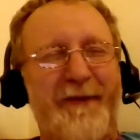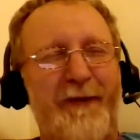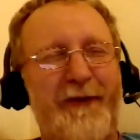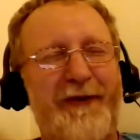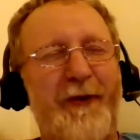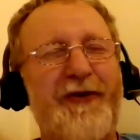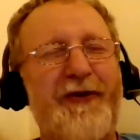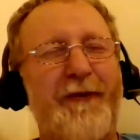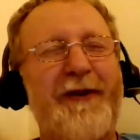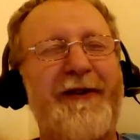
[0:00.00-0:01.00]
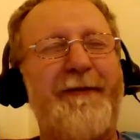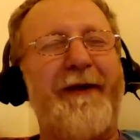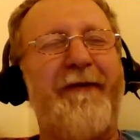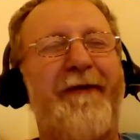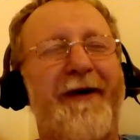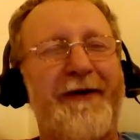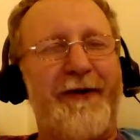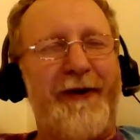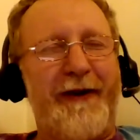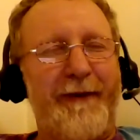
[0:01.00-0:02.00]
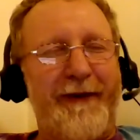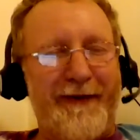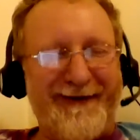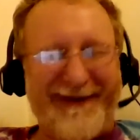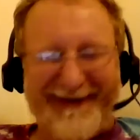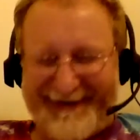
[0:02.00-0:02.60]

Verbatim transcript: Would it, which, would it be fun to live with her?